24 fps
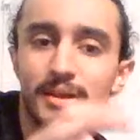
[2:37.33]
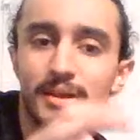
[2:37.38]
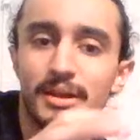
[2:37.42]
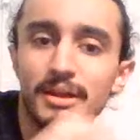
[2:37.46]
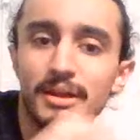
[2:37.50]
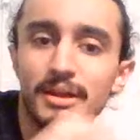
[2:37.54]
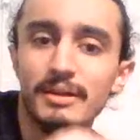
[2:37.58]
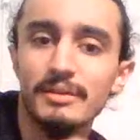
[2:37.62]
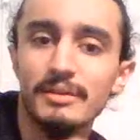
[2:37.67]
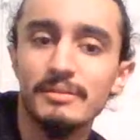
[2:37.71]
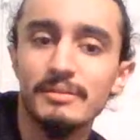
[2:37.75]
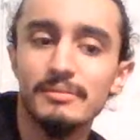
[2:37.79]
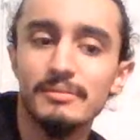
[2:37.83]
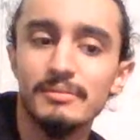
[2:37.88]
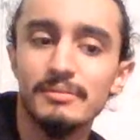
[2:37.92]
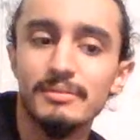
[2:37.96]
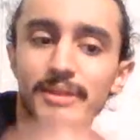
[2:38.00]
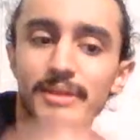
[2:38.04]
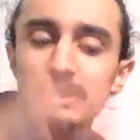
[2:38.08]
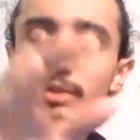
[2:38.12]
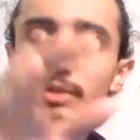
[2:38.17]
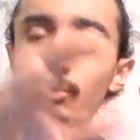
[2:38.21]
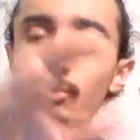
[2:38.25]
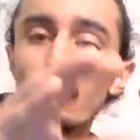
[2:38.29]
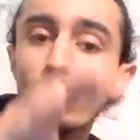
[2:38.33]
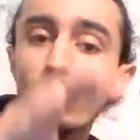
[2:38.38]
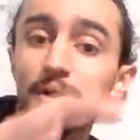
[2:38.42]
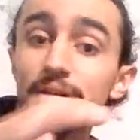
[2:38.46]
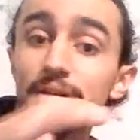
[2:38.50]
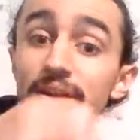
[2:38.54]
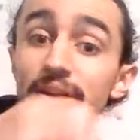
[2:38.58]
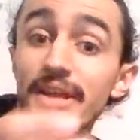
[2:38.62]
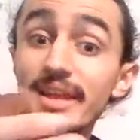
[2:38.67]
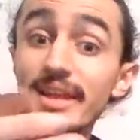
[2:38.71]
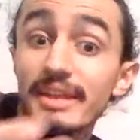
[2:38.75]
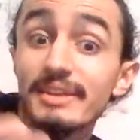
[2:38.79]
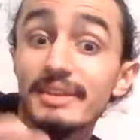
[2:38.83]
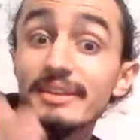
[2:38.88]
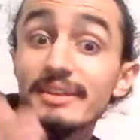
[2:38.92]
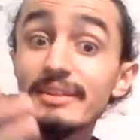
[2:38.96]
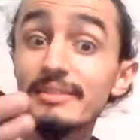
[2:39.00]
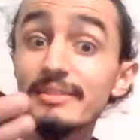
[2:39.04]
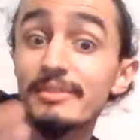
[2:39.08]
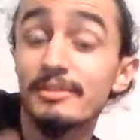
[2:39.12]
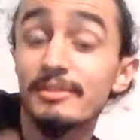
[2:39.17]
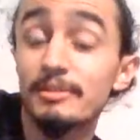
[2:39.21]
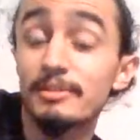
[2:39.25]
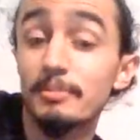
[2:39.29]

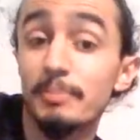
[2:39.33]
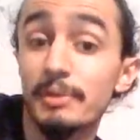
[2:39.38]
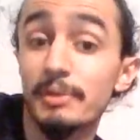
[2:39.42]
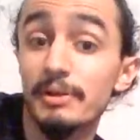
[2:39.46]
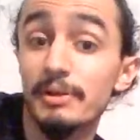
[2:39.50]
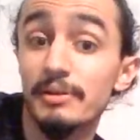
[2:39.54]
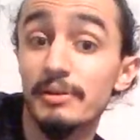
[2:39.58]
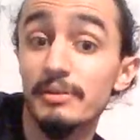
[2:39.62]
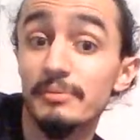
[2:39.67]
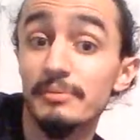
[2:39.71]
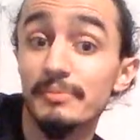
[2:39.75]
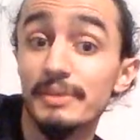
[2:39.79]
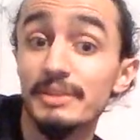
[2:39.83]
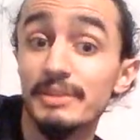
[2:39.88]
one-ended spear.